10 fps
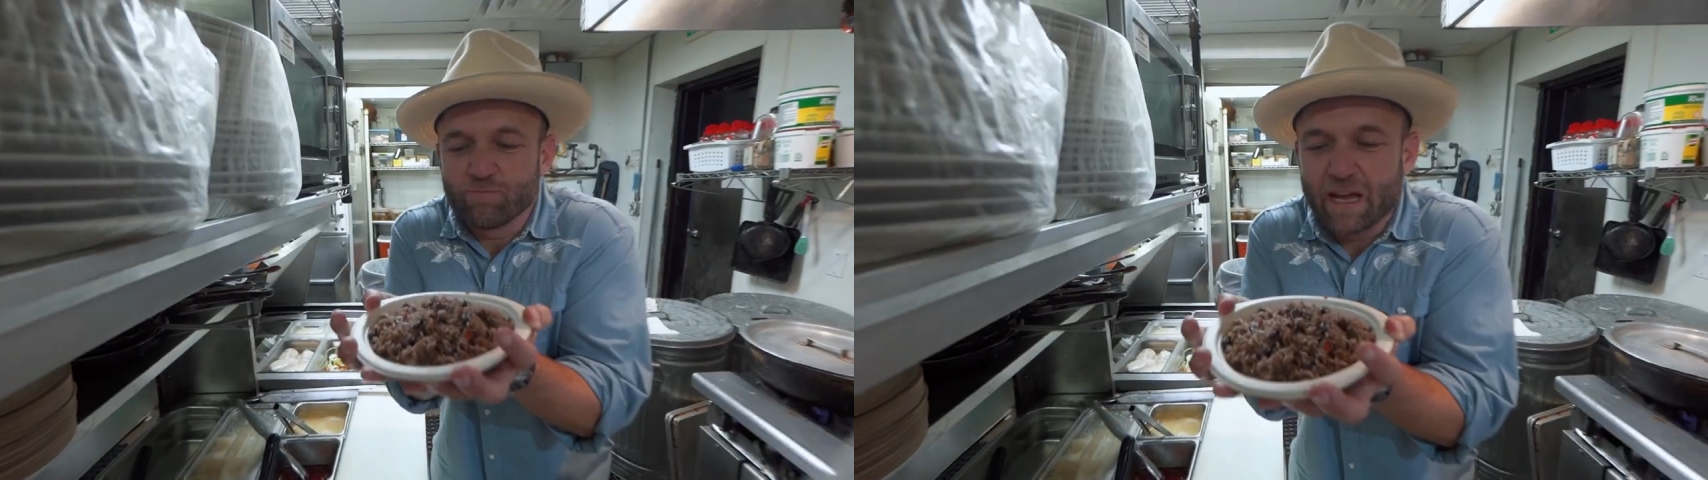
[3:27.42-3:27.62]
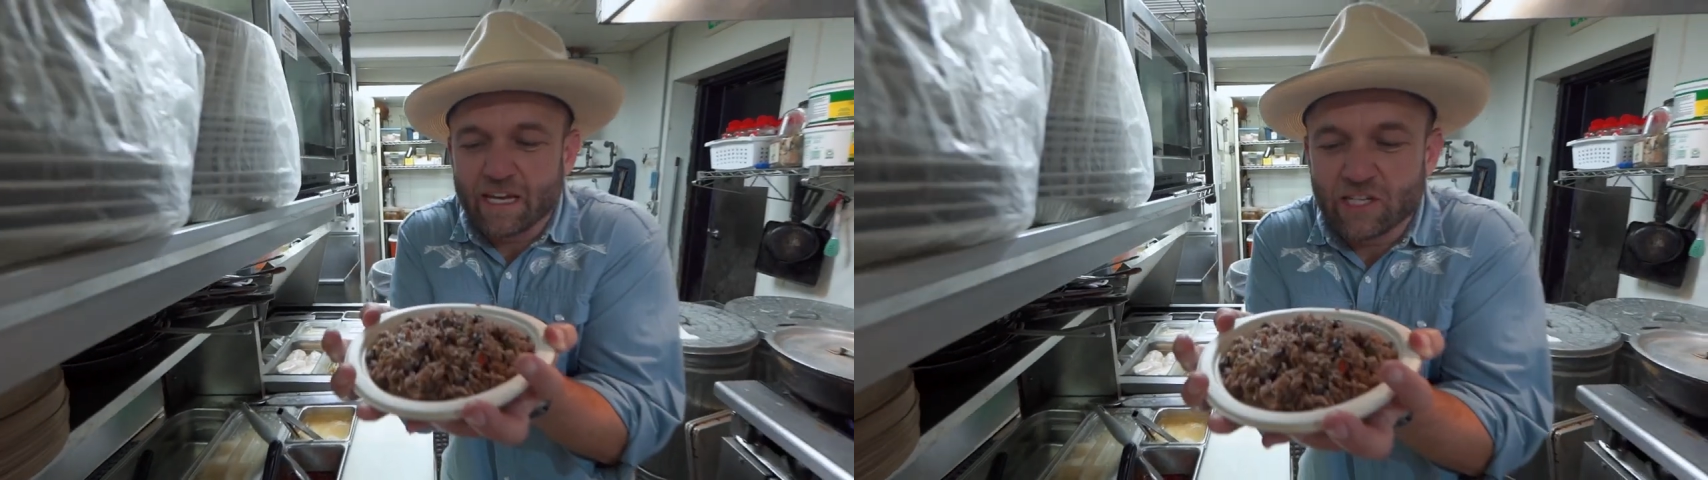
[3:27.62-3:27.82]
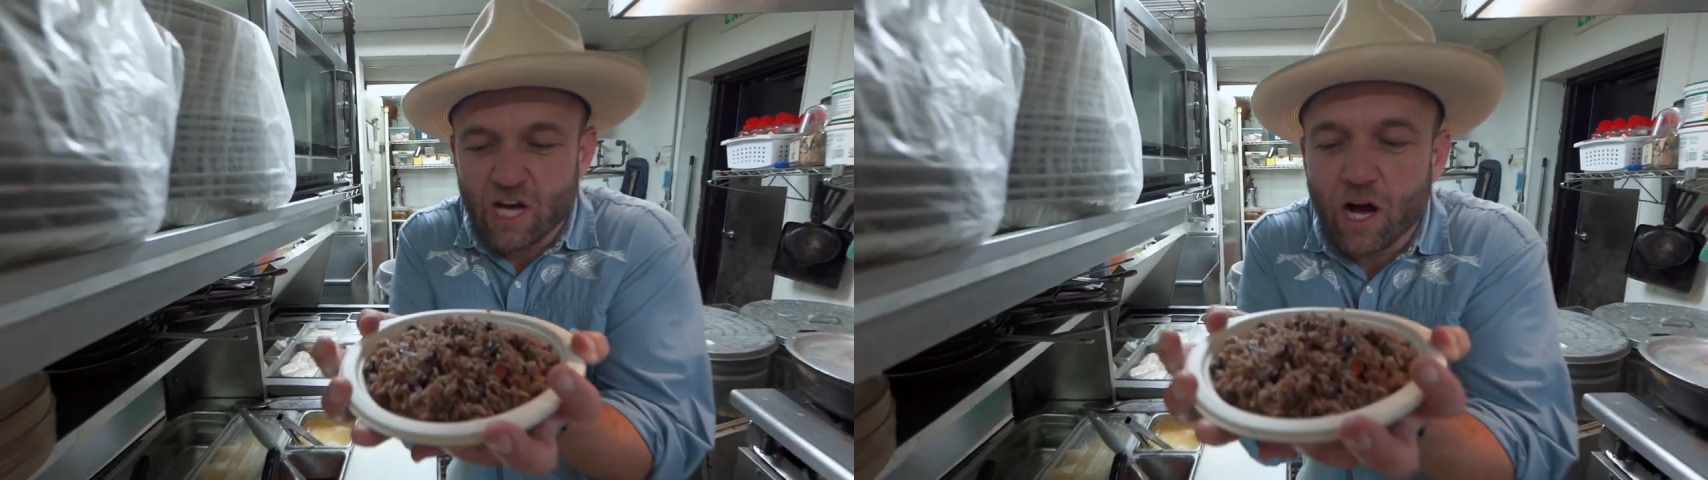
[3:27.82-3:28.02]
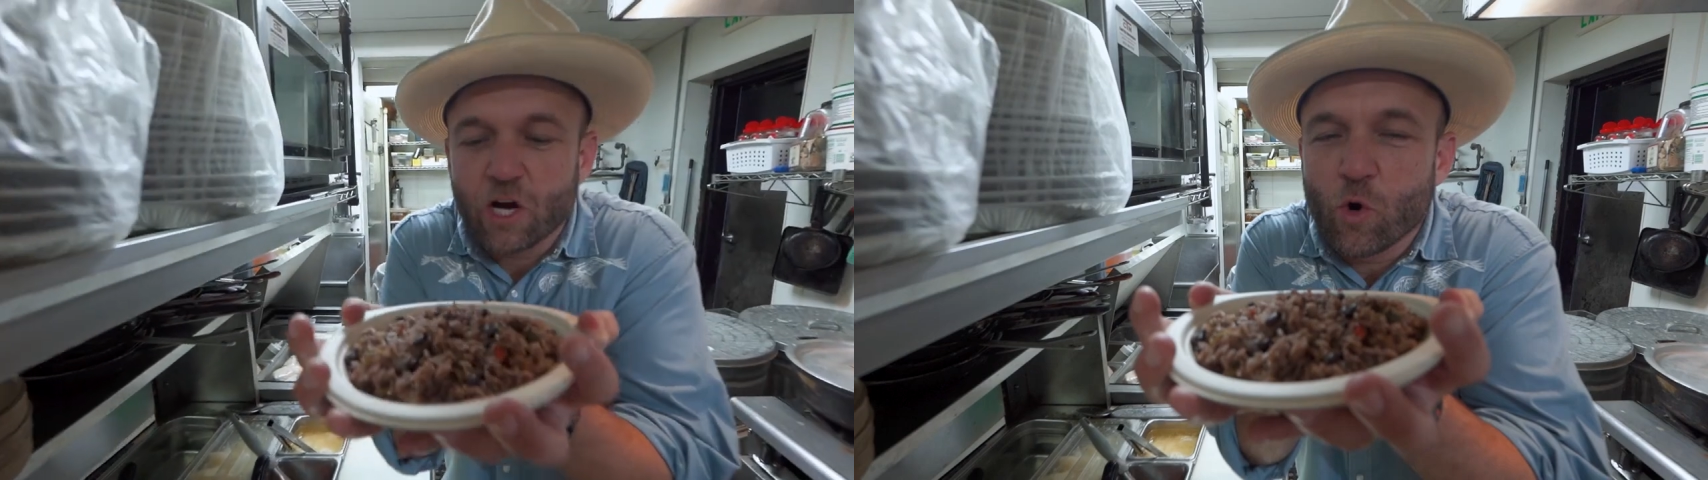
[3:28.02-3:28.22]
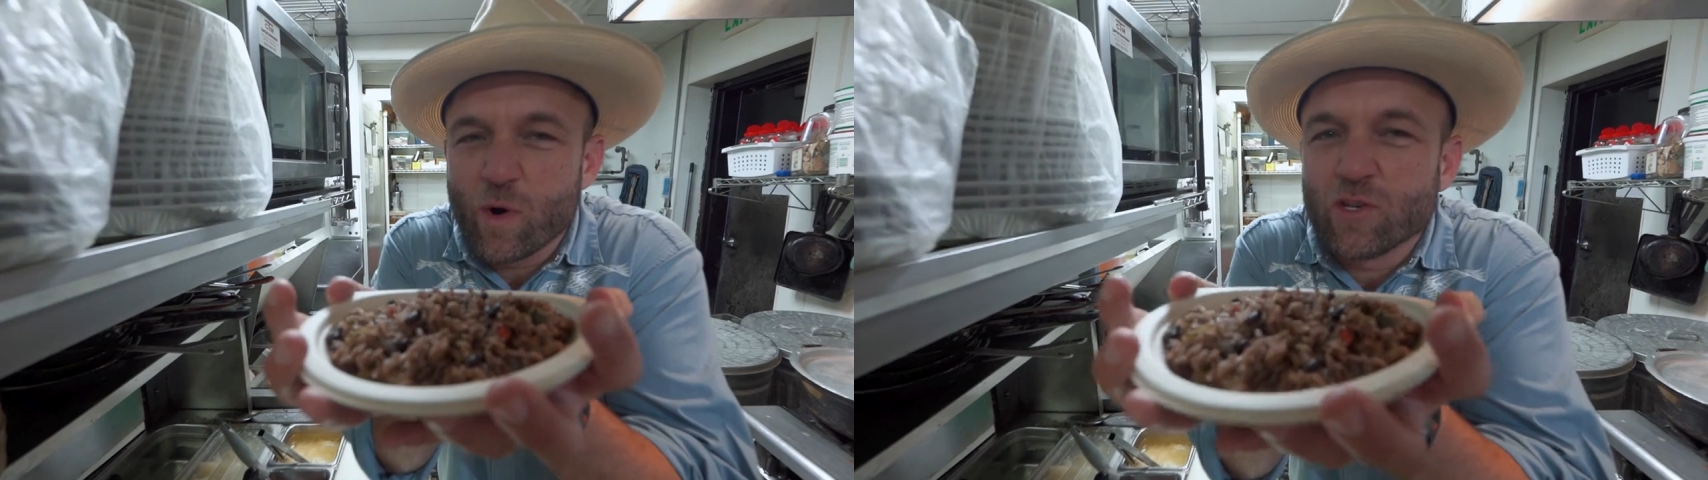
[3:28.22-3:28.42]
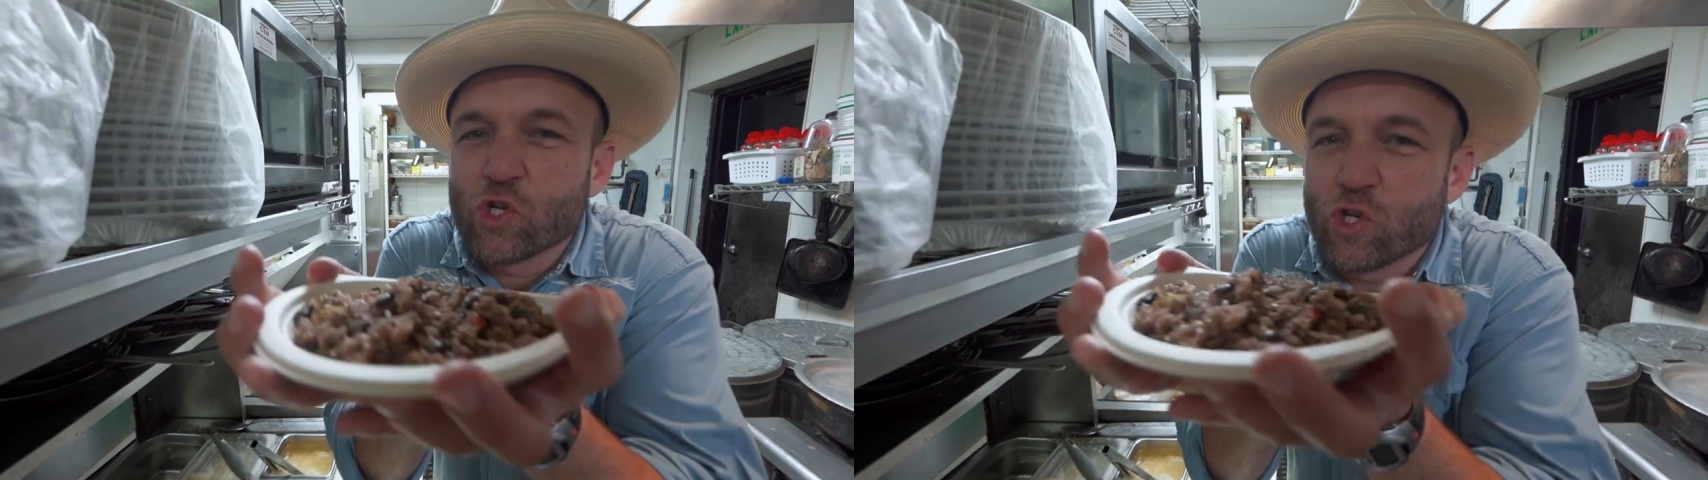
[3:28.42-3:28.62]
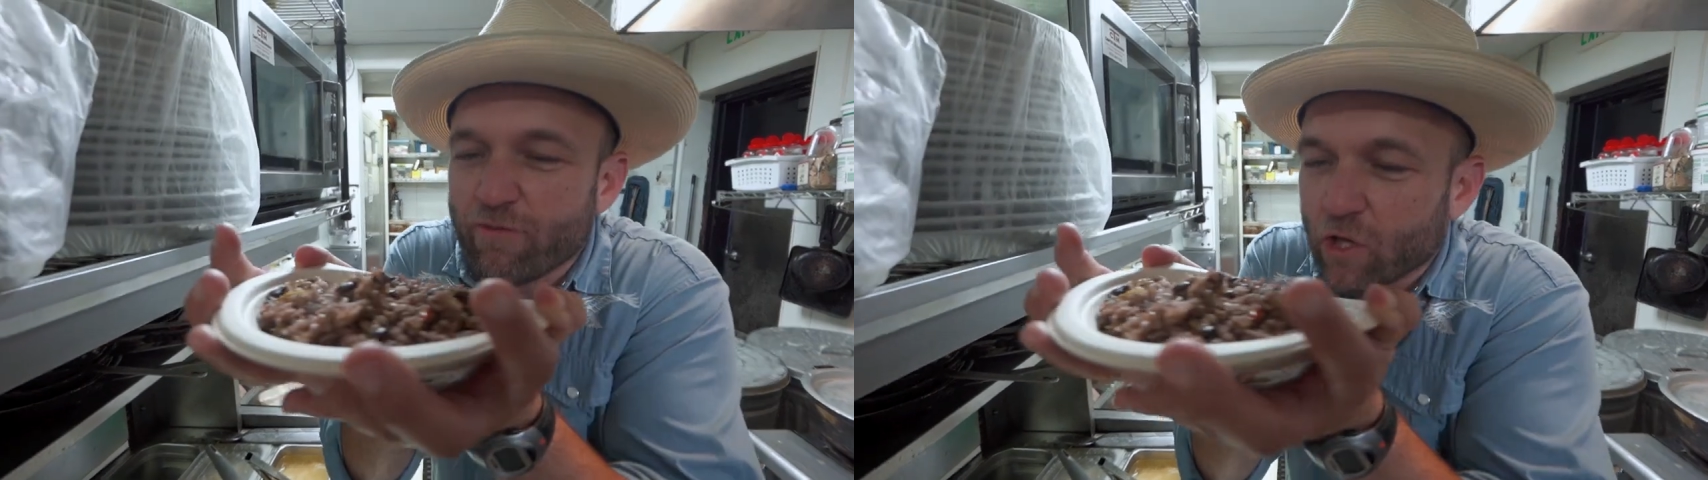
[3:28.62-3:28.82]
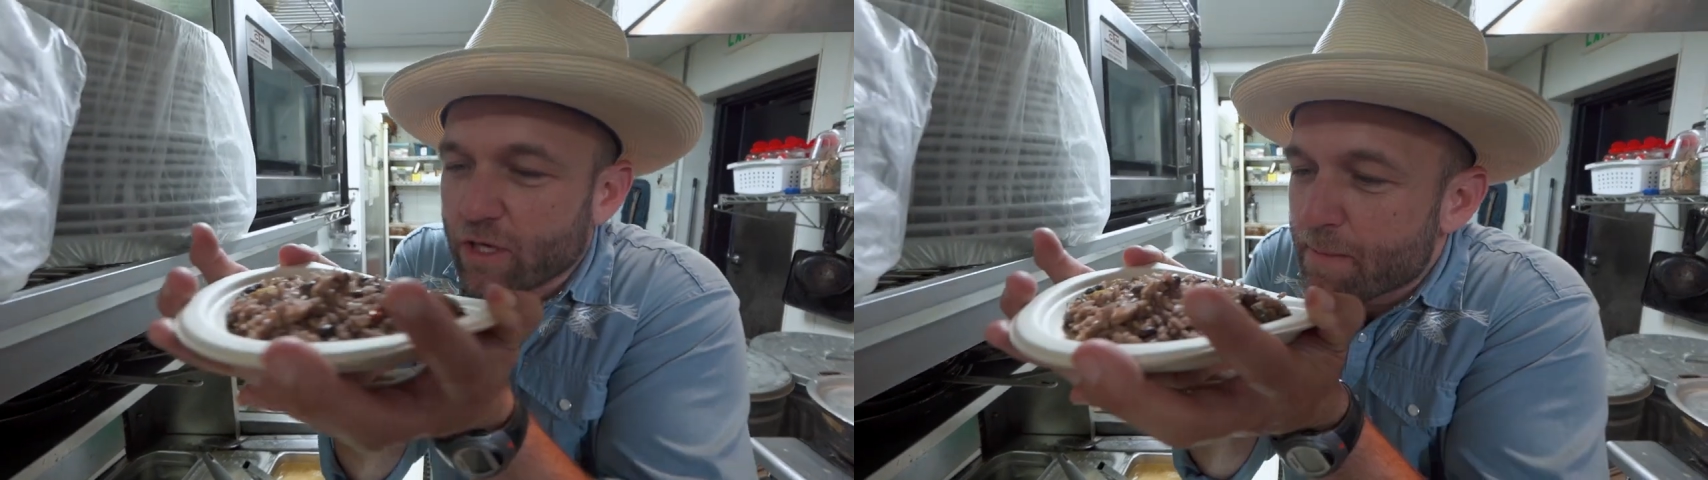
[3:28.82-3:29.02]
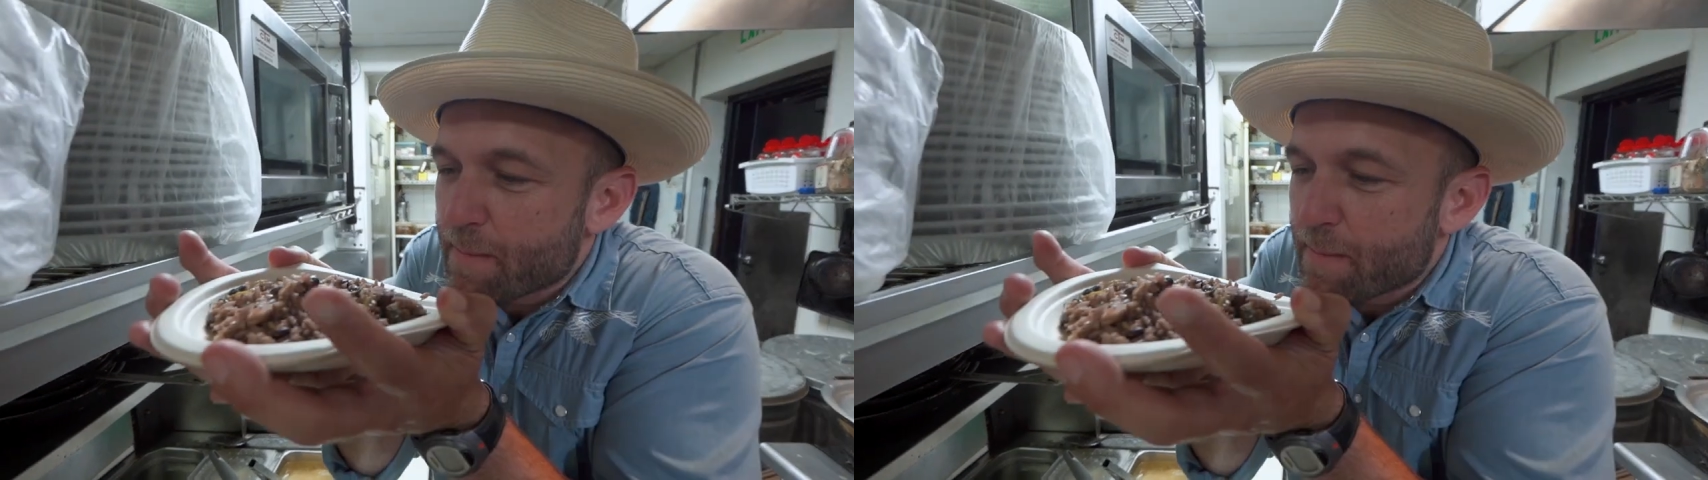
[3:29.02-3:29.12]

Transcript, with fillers: Make it a taco and shovel it in